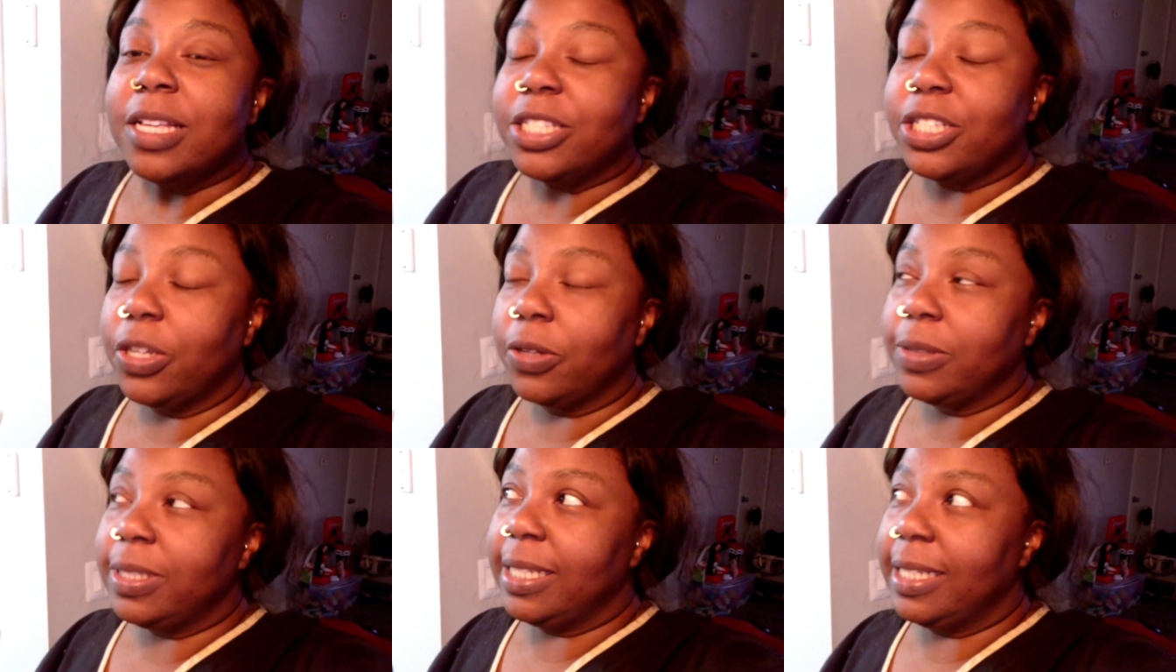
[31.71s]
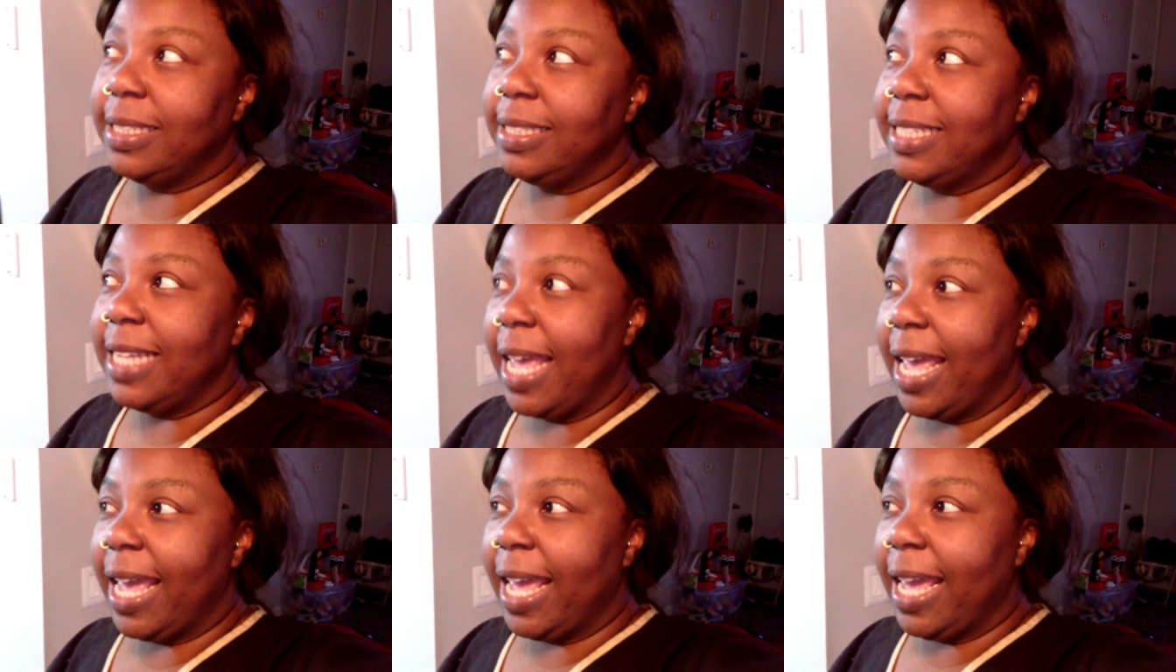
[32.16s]
So
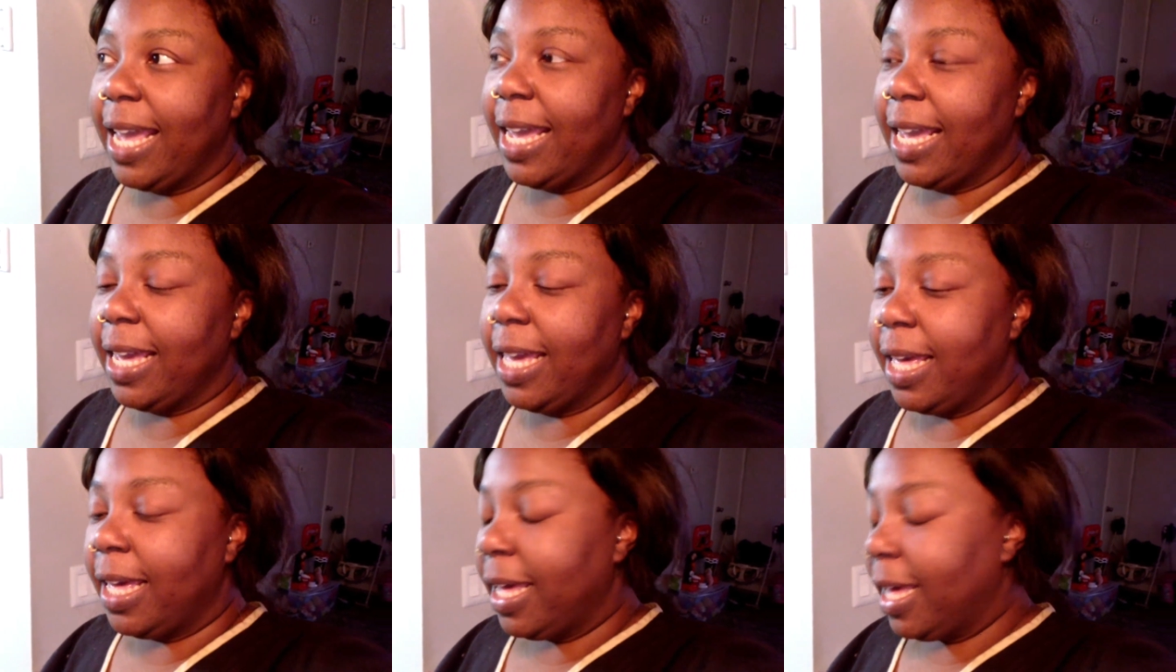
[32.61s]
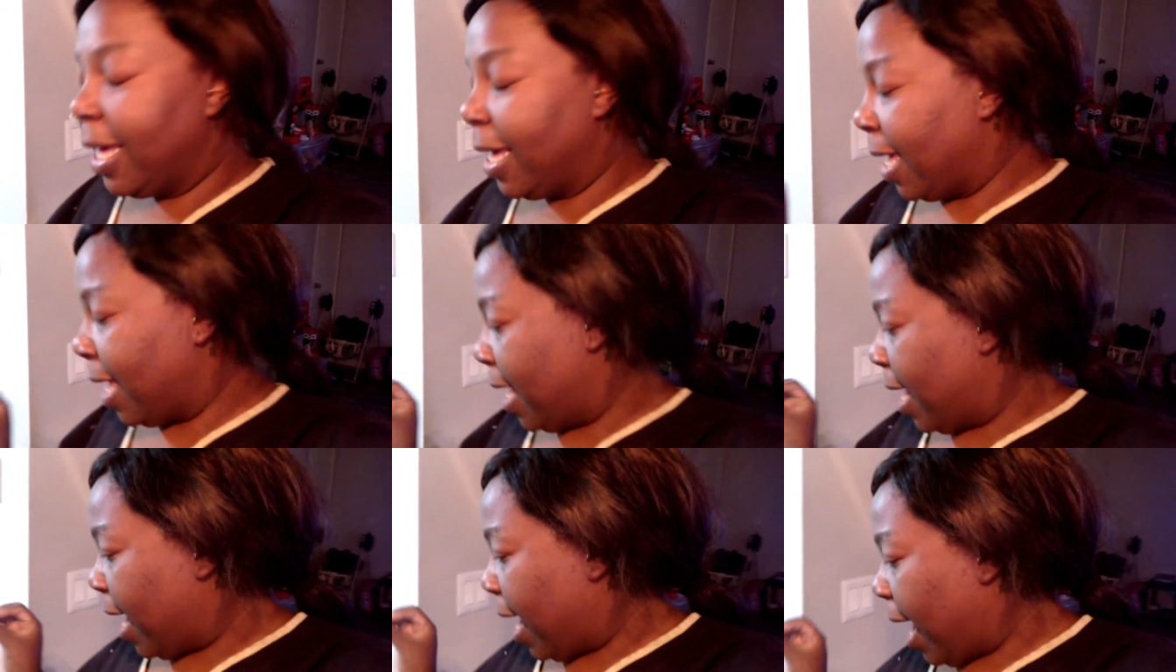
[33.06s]
today,
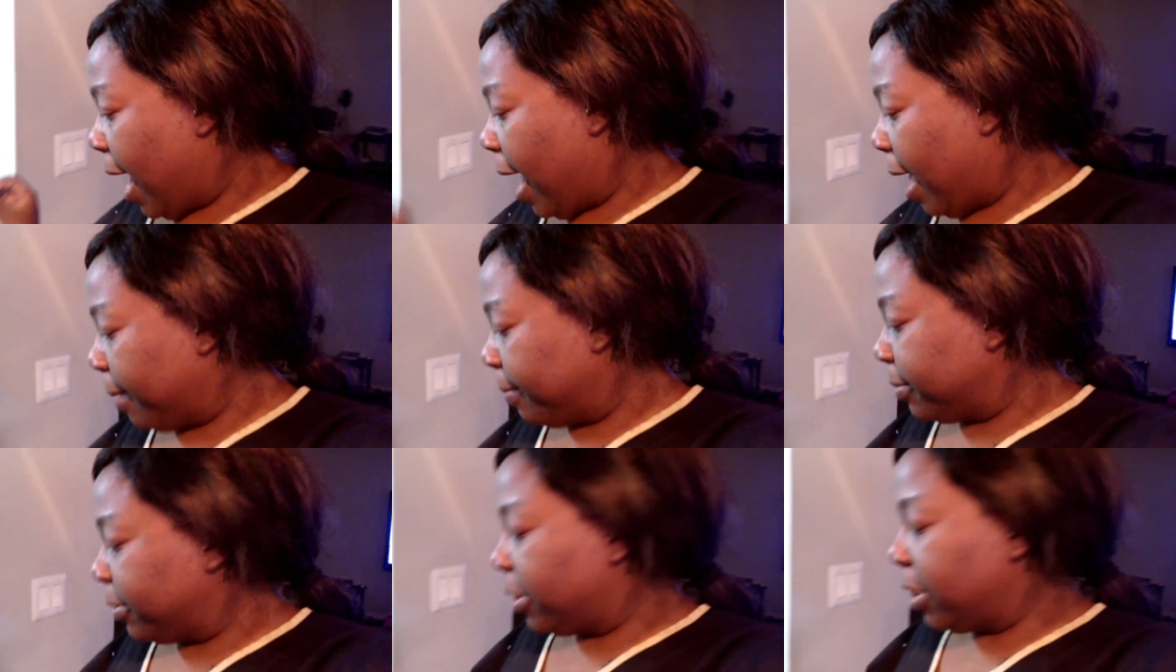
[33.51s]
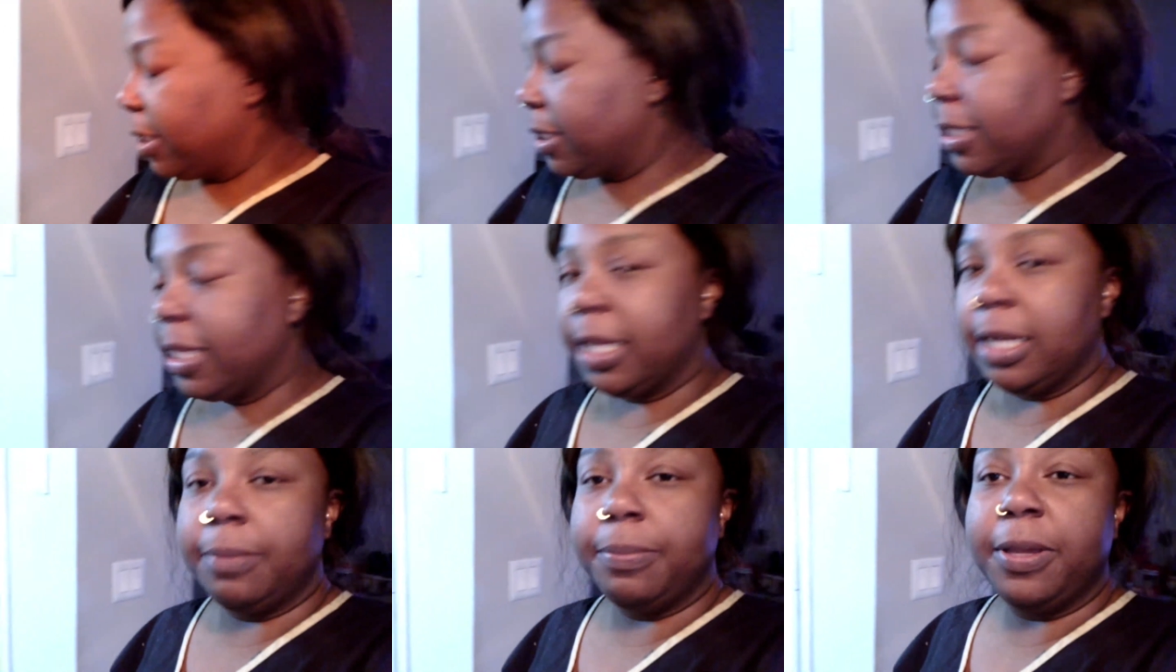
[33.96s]
I'm just
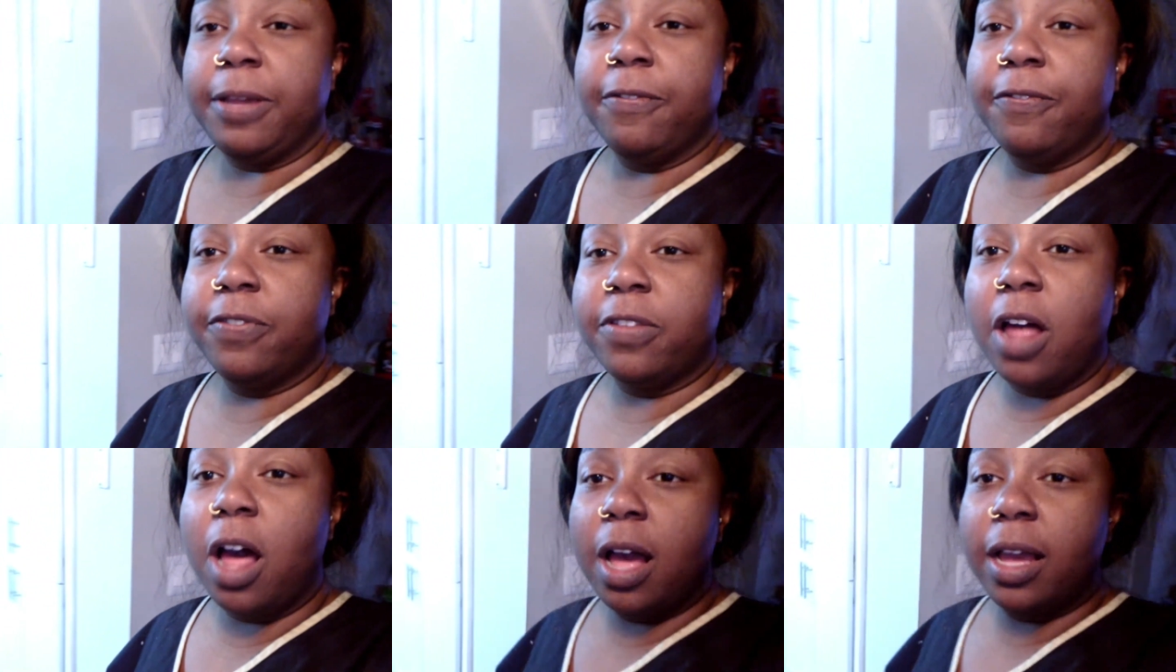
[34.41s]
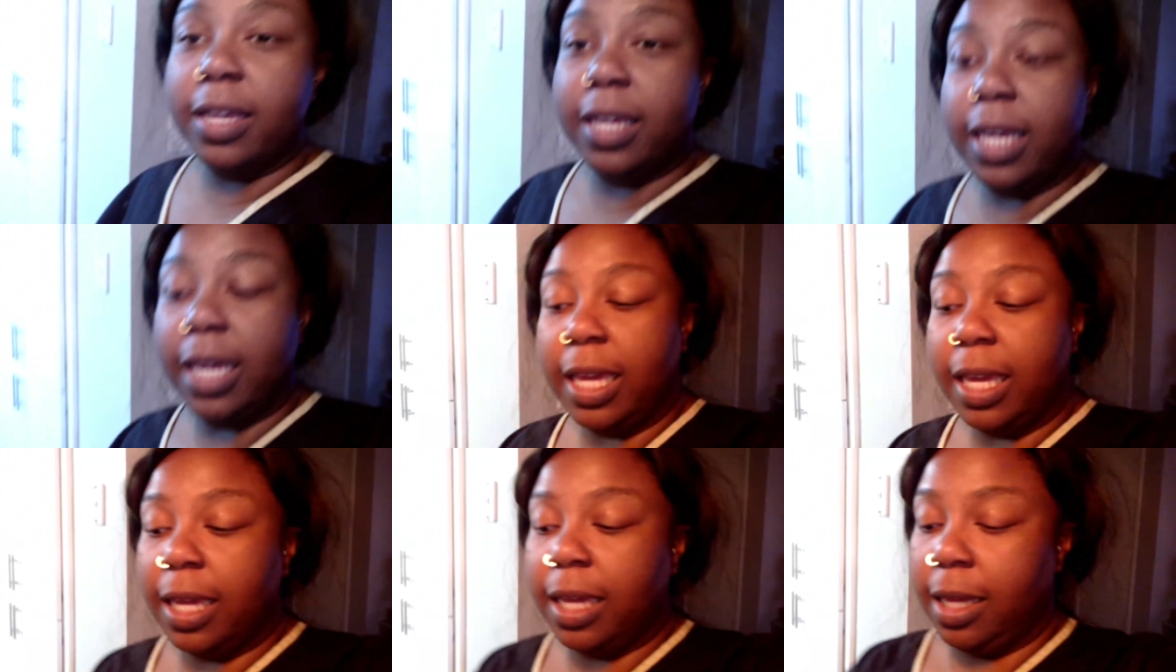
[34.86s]
going to be
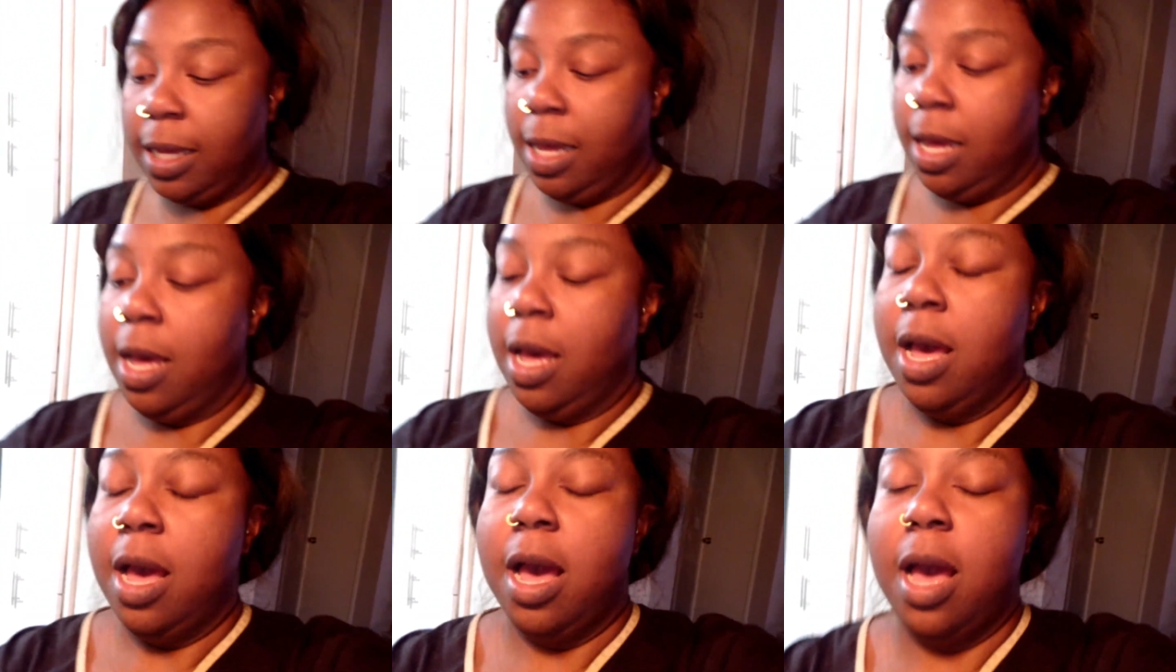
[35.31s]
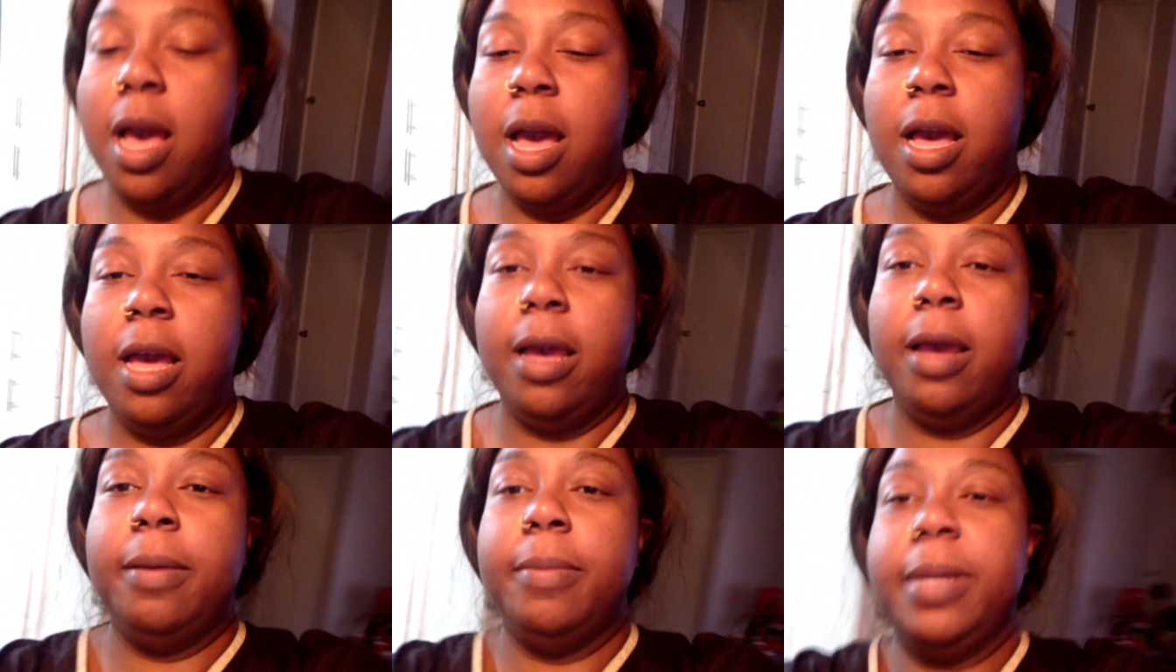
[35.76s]
vlogging.
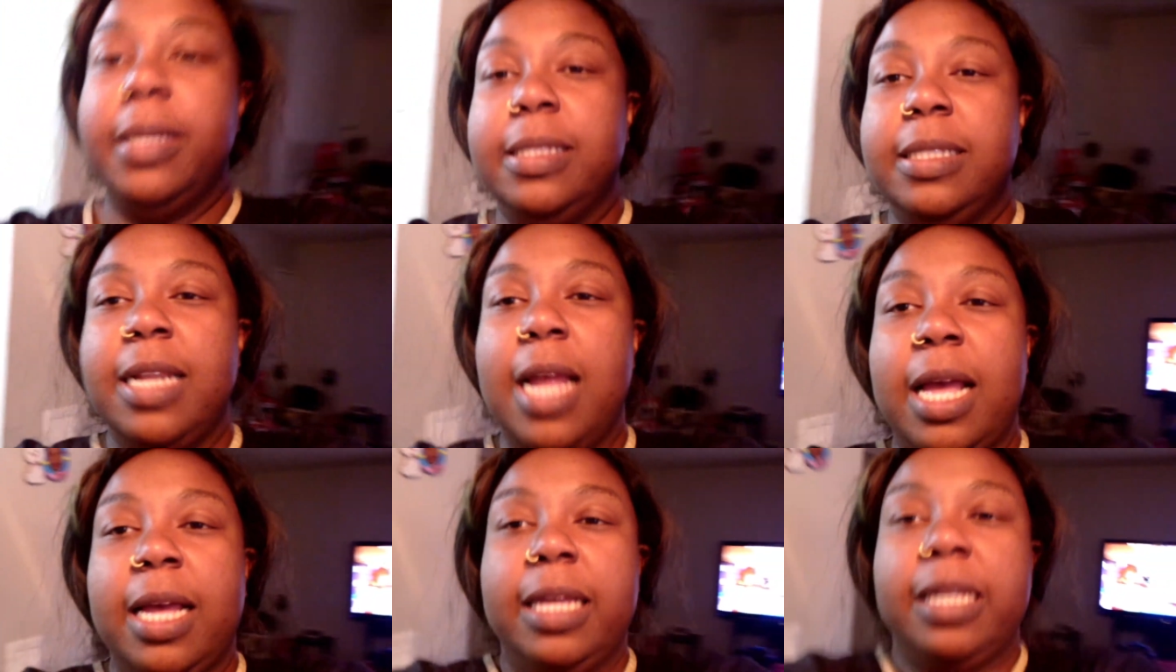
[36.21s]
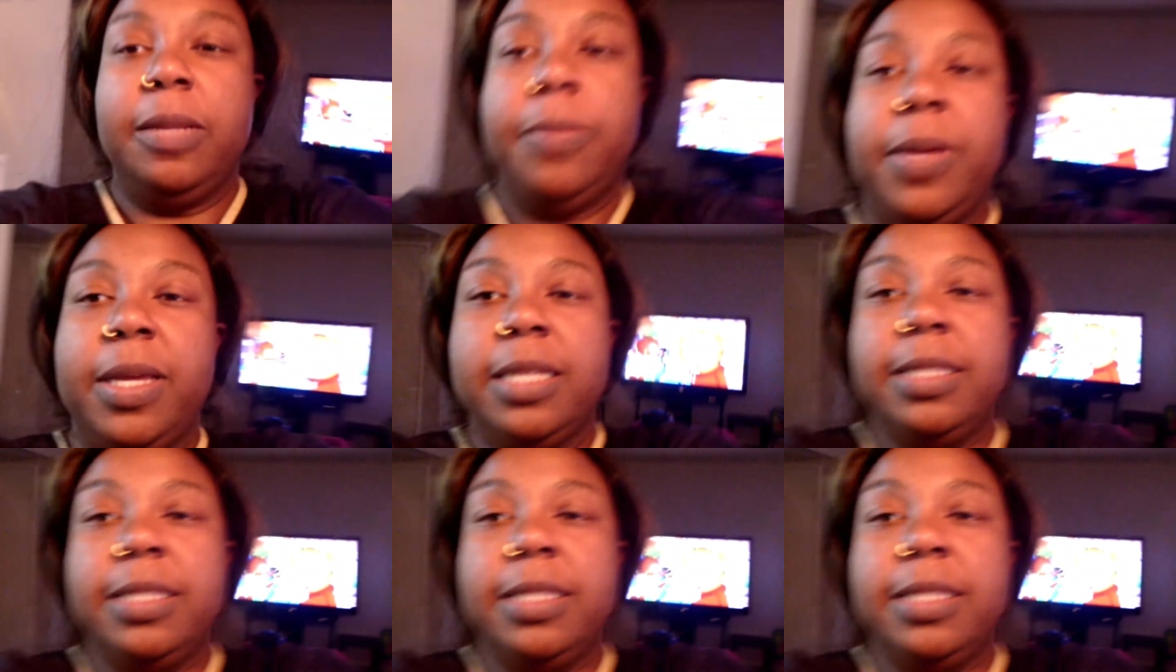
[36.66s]
Um, it's not going to be a